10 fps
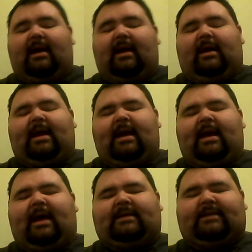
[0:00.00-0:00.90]
He
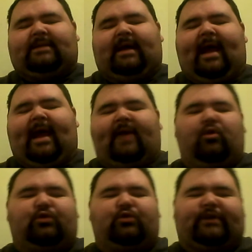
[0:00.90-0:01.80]
has an
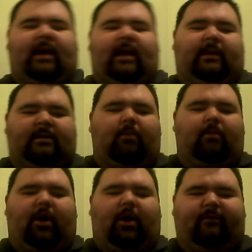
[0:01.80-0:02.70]
endoskeleton
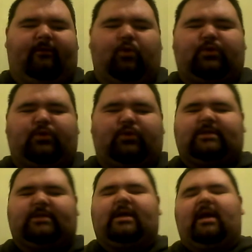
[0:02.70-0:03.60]
body, of course, which is
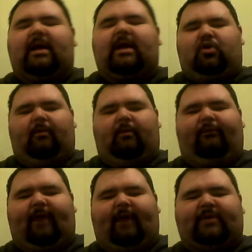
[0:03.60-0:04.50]
human
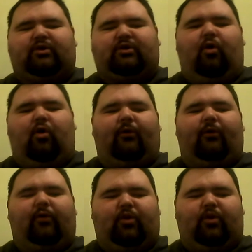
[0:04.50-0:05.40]
flesh over
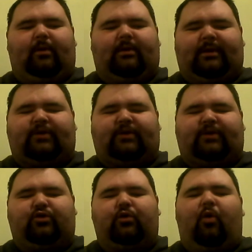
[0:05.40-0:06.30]
human
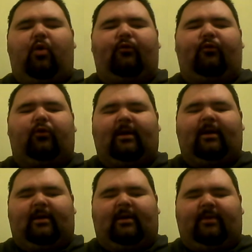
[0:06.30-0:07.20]
tissue over
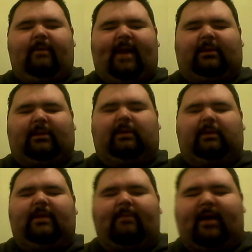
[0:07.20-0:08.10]
the metal
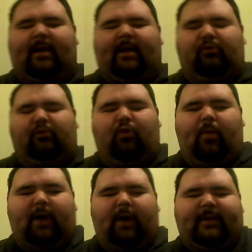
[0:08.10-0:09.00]
robot
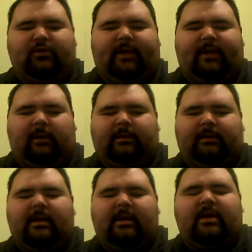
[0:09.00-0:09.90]
endoskeleton.
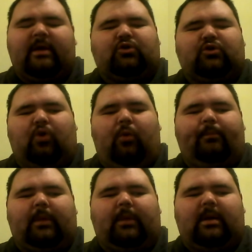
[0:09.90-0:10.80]
So
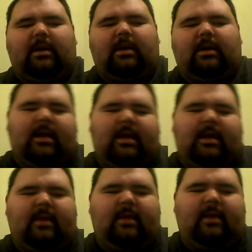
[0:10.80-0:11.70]

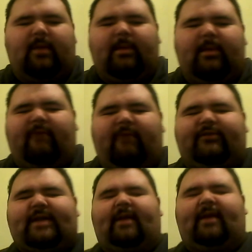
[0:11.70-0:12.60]
they have
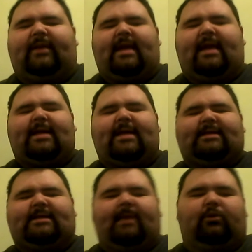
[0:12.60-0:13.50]
said that he is
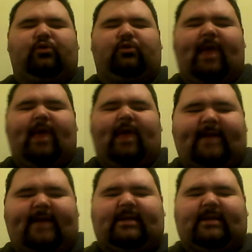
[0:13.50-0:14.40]
able to age.
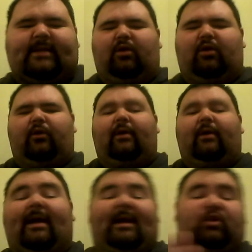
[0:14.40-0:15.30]
That is another
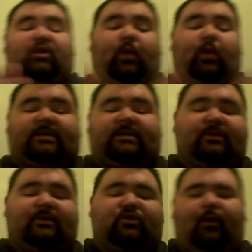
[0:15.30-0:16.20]
twist in the
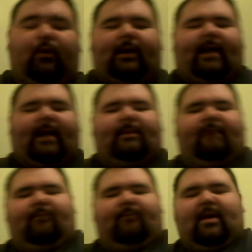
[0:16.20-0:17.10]
storyline there.
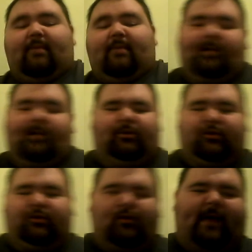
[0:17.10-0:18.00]
But they're able to do
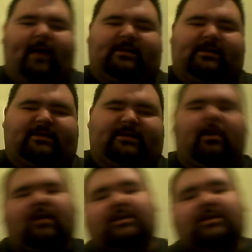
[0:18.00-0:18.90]
that, you see,
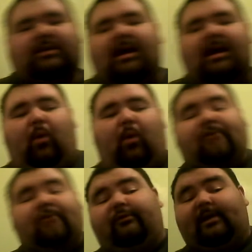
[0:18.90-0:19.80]
because if it wasn't
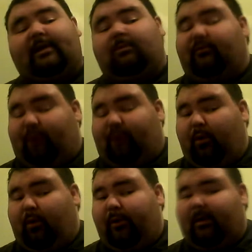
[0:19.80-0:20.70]
revealed
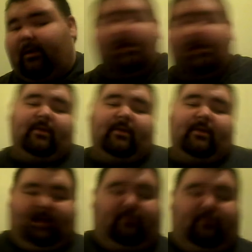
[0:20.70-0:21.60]
before, they can
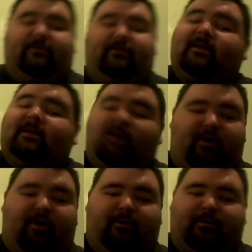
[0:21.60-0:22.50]
reveal it now,
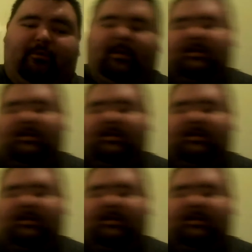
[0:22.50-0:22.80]
which is